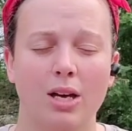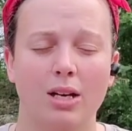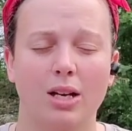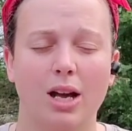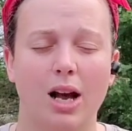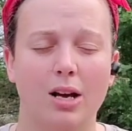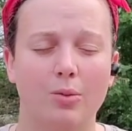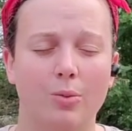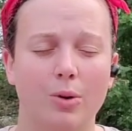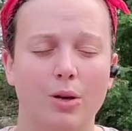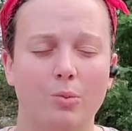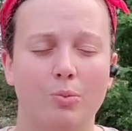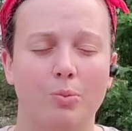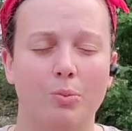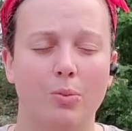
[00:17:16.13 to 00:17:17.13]
God, we
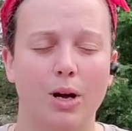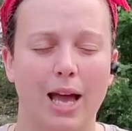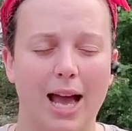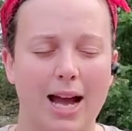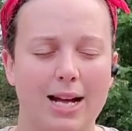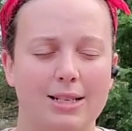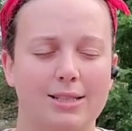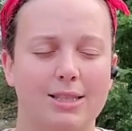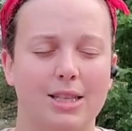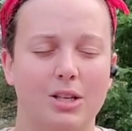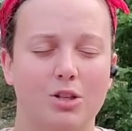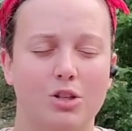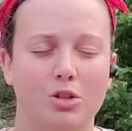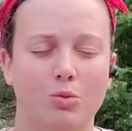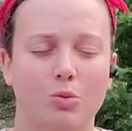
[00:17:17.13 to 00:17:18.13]
ask
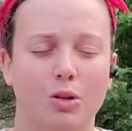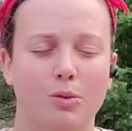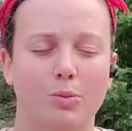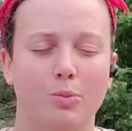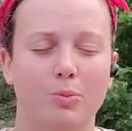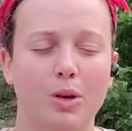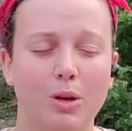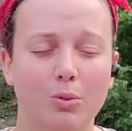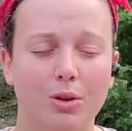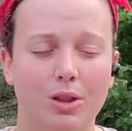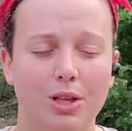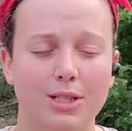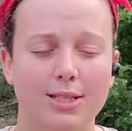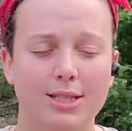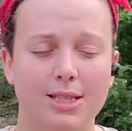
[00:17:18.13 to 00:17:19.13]
that you would be with
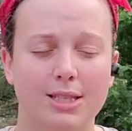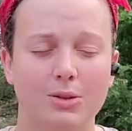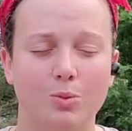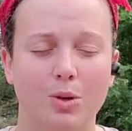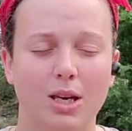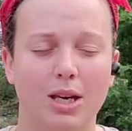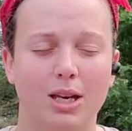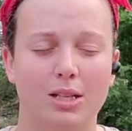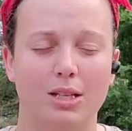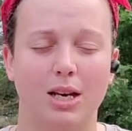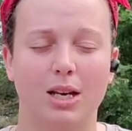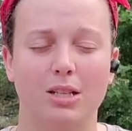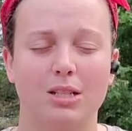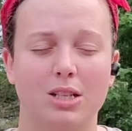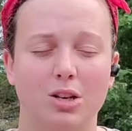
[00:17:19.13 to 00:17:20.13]
us this week and to
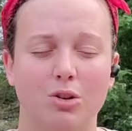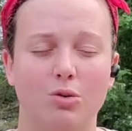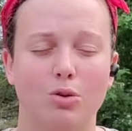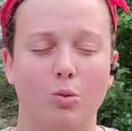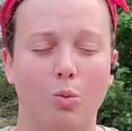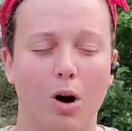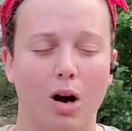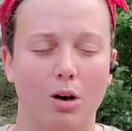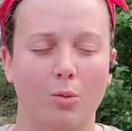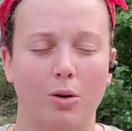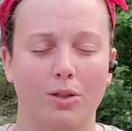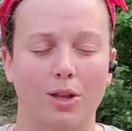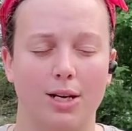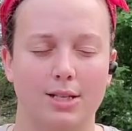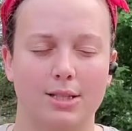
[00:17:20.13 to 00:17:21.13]
continue to walk
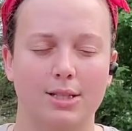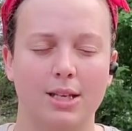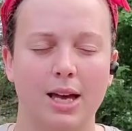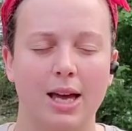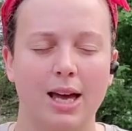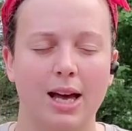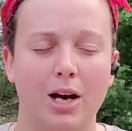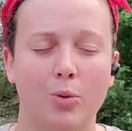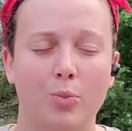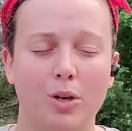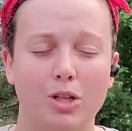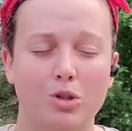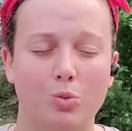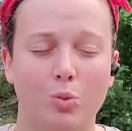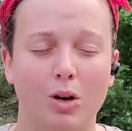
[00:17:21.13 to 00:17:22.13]
with us. Help
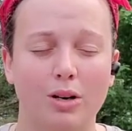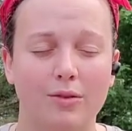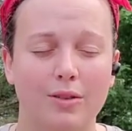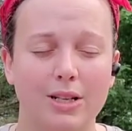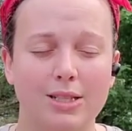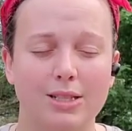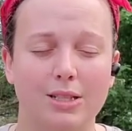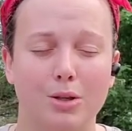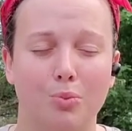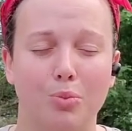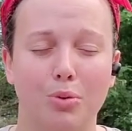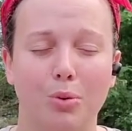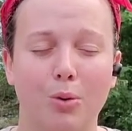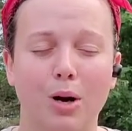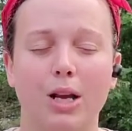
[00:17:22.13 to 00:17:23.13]
each one of us to
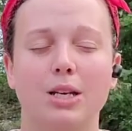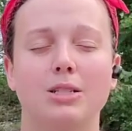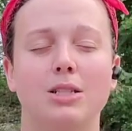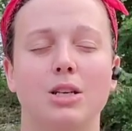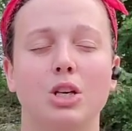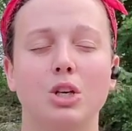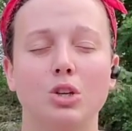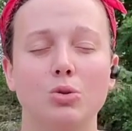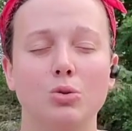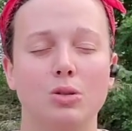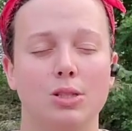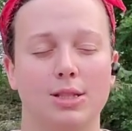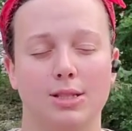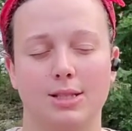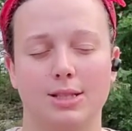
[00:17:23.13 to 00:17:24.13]
pray to you
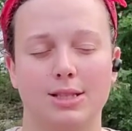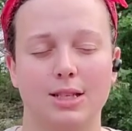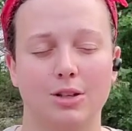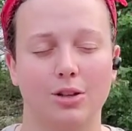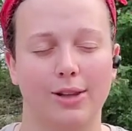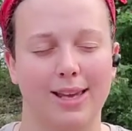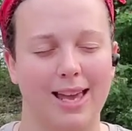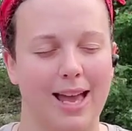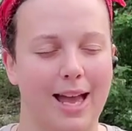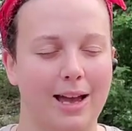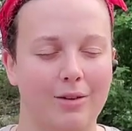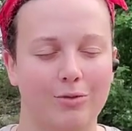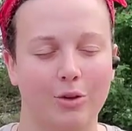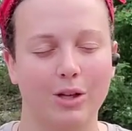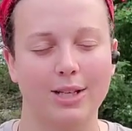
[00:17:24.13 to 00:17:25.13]
sincerely
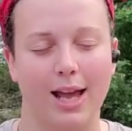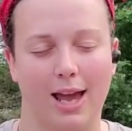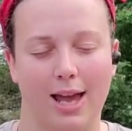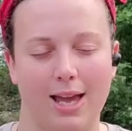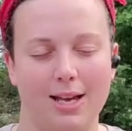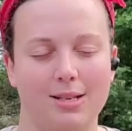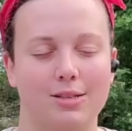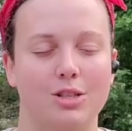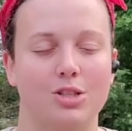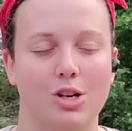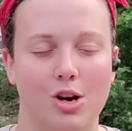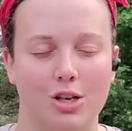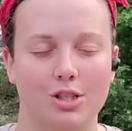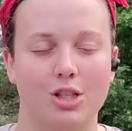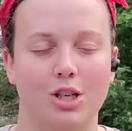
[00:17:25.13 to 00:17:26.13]
every day and to
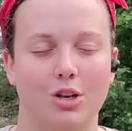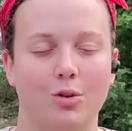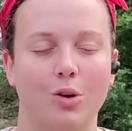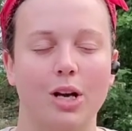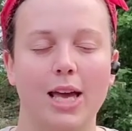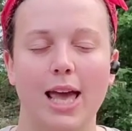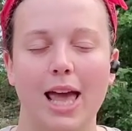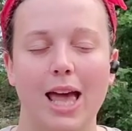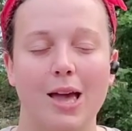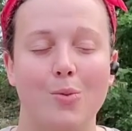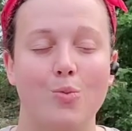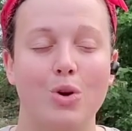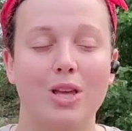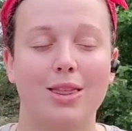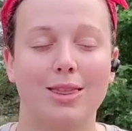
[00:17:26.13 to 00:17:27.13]
talk to you.
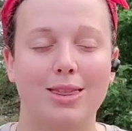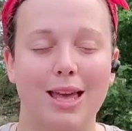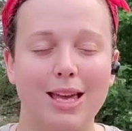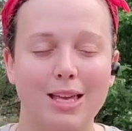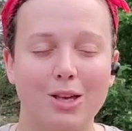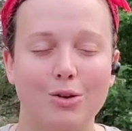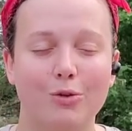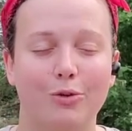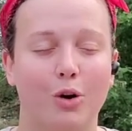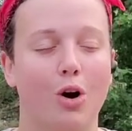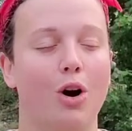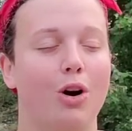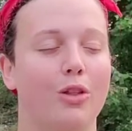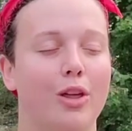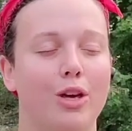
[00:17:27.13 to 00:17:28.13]
And we thank you for
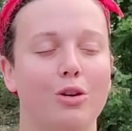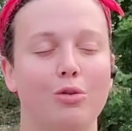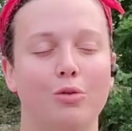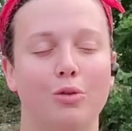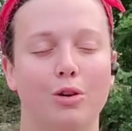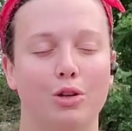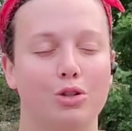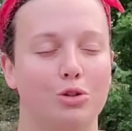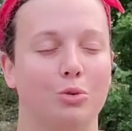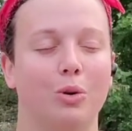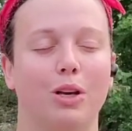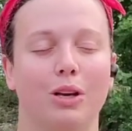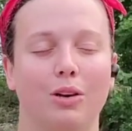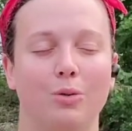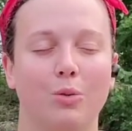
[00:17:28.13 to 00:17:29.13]
all that you are
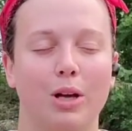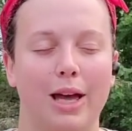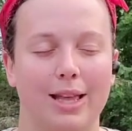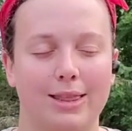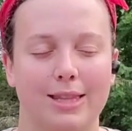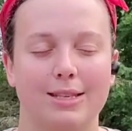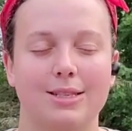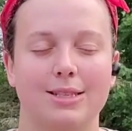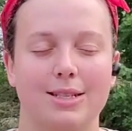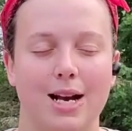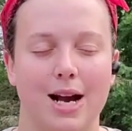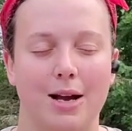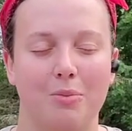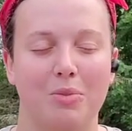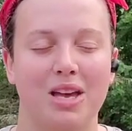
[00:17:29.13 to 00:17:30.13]
doing at this
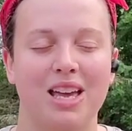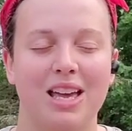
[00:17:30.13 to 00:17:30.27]
time.